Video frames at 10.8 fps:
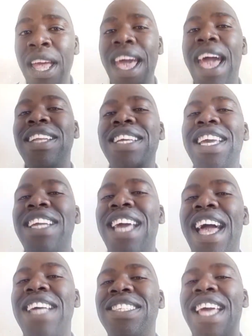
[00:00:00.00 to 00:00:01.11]
and it
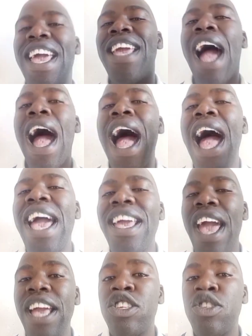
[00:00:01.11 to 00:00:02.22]
has a high
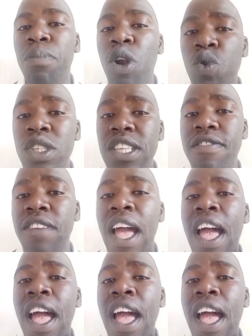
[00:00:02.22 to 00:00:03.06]
explosive